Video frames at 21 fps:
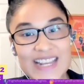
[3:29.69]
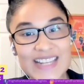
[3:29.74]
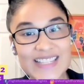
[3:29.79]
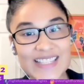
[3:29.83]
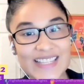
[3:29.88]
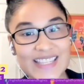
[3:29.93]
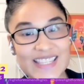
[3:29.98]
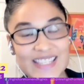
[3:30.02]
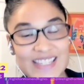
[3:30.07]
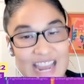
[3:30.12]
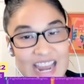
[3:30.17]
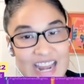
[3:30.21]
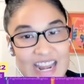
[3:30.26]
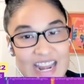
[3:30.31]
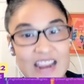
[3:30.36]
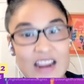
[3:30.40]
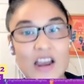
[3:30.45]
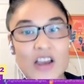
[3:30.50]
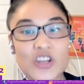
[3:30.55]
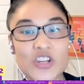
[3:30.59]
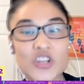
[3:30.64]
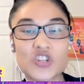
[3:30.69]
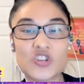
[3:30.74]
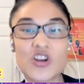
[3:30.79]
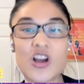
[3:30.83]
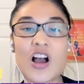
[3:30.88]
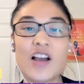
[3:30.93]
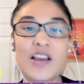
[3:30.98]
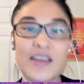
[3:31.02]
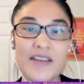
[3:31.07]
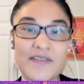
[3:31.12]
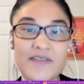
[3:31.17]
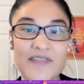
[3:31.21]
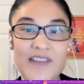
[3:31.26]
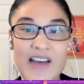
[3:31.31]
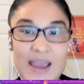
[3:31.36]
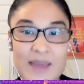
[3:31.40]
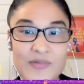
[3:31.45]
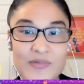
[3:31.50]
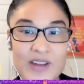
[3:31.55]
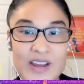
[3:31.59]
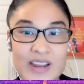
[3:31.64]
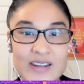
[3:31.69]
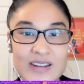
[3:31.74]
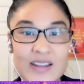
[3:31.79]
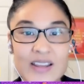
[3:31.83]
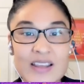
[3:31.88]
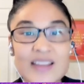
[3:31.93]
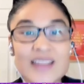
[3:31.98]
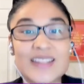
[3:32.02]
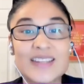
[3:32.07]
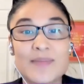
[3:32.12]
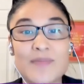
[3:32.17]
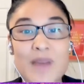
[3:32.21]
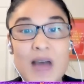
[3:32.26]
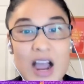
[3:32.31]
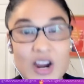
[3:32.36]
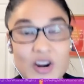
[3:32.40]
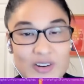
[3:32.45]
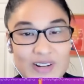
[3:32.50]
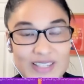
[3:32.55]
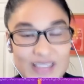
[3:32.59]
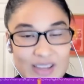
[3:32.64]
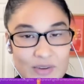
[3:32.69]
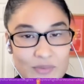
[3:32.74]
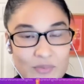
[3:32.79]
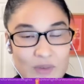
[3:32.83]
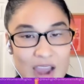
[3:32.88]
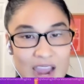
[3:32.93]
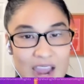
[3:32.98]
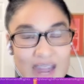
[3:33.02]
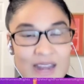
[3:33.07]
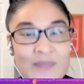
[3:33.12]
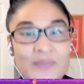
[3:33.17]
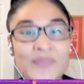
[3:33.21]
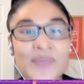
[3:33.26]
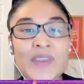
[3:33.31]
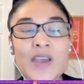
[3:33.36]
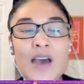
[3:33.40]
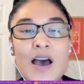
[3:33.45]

and sustaining a strong and vibrant democracy, right?